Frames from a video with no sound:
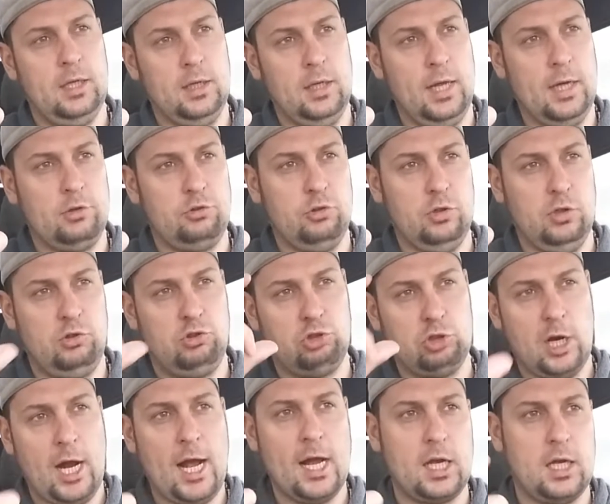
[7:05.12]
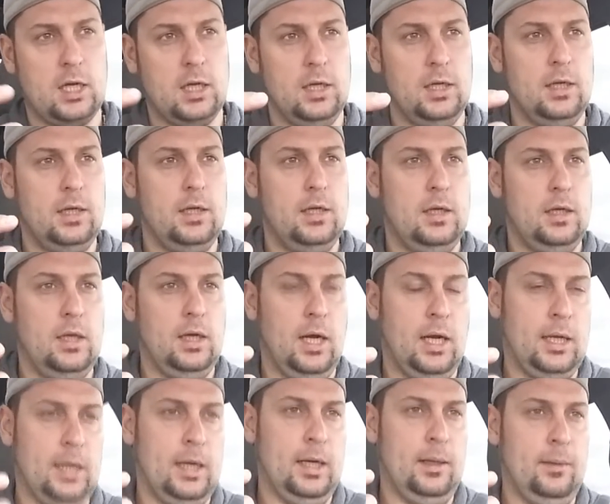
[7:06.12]
can actually track
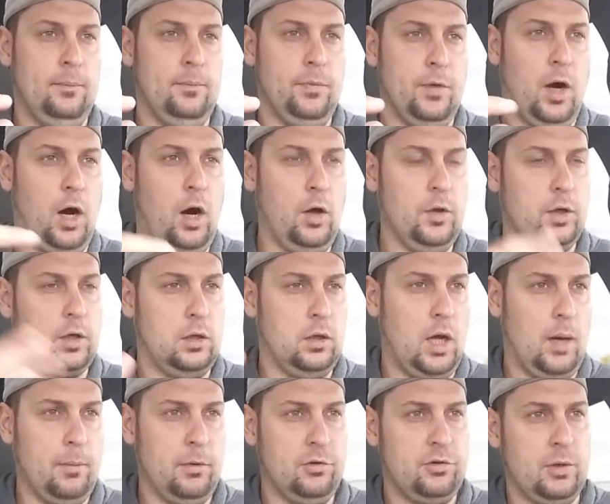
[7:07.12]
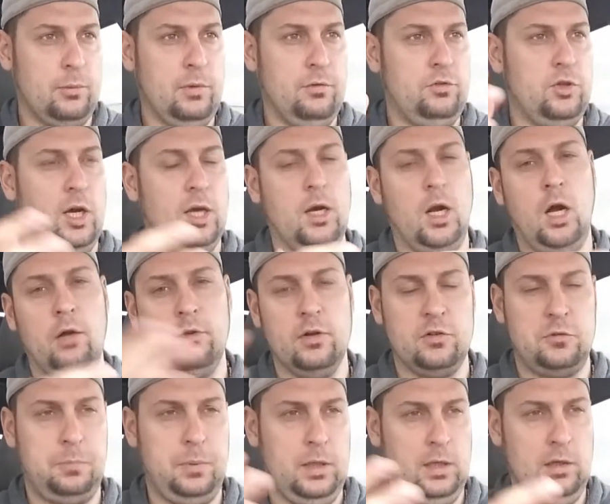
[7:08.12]
all the kilometers that we've done, all of
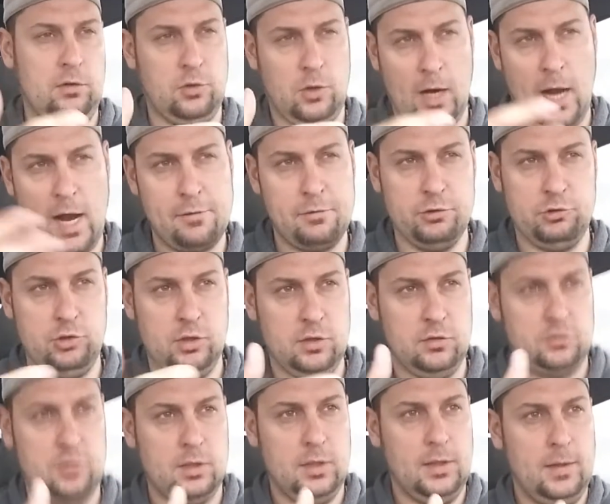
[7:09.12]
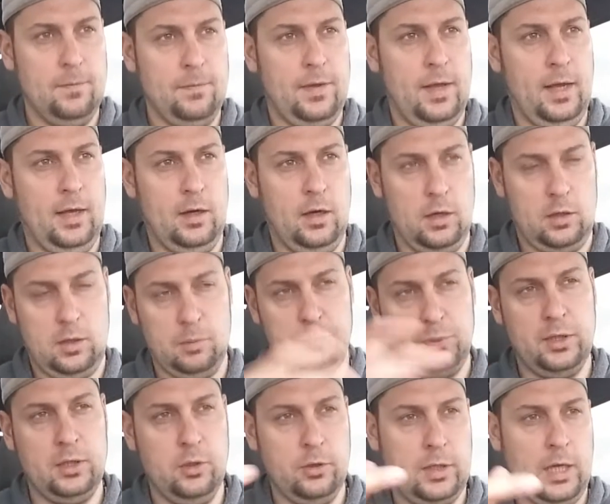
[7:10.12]
our speeds, our averages, and our
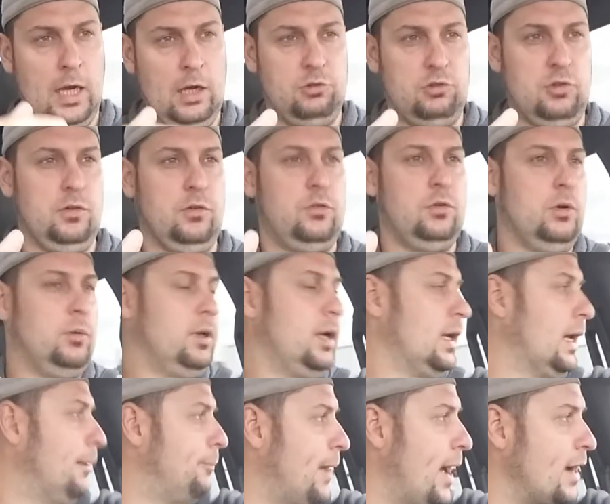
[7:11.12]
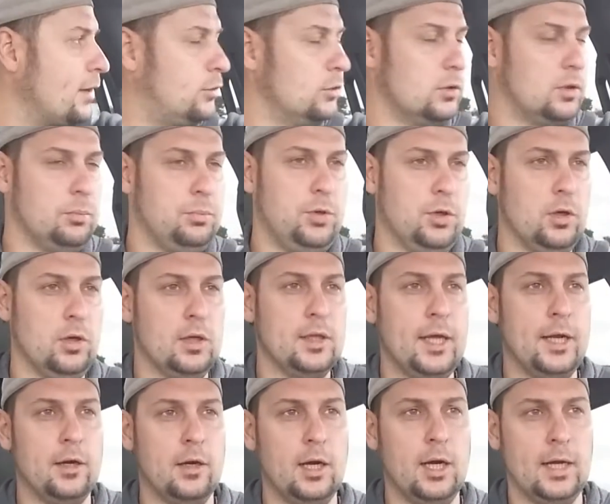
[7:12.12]
complete locations. So when I get back to a computer
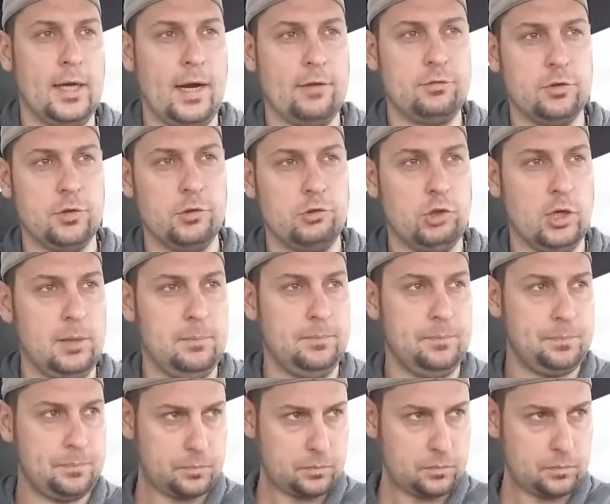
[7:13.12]
later on after the trip,